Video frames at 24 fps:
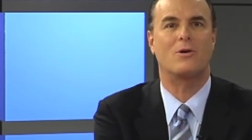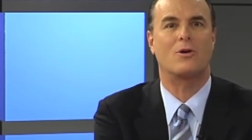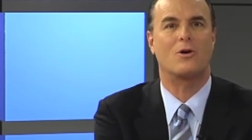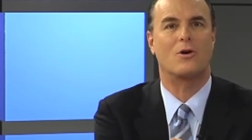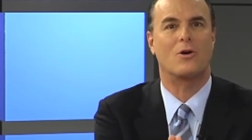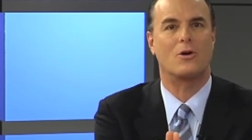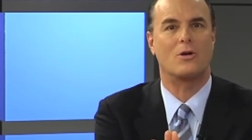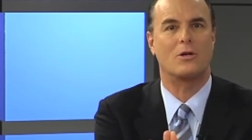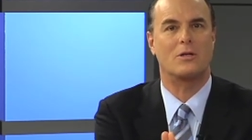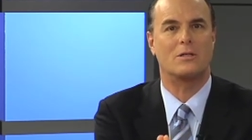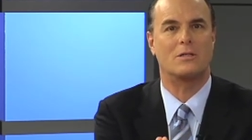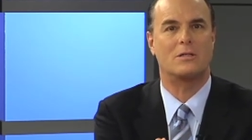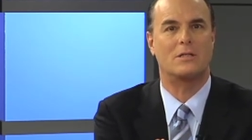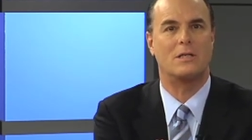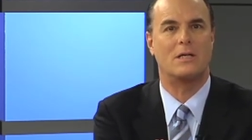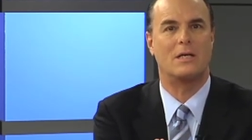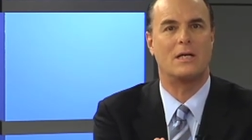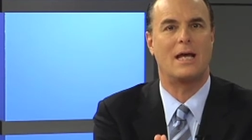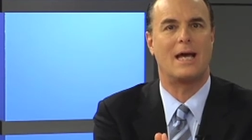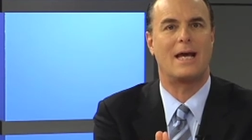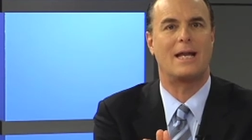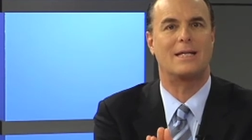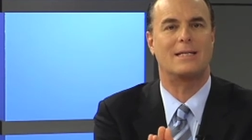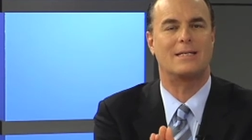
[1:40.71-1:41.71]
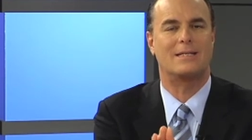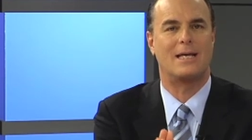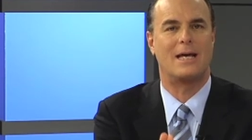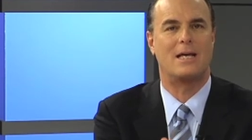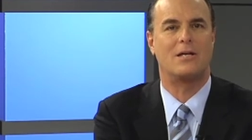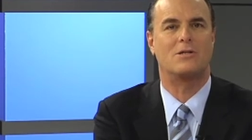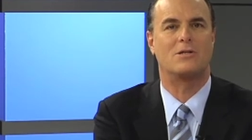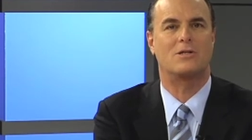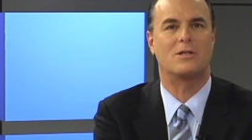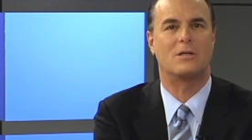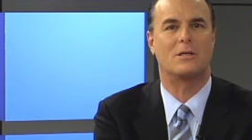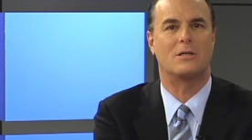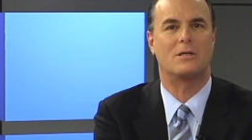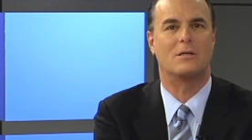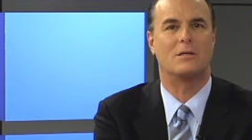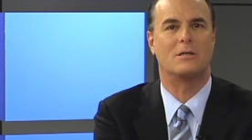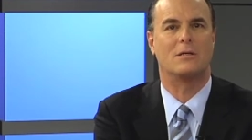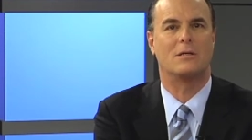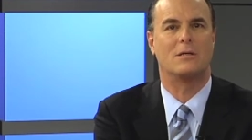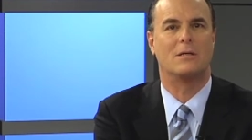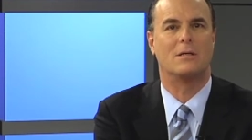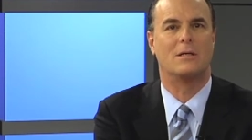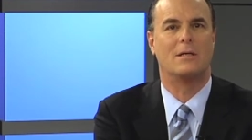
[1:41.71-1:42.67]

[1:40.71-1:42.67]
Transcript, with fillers: courtesy and attention.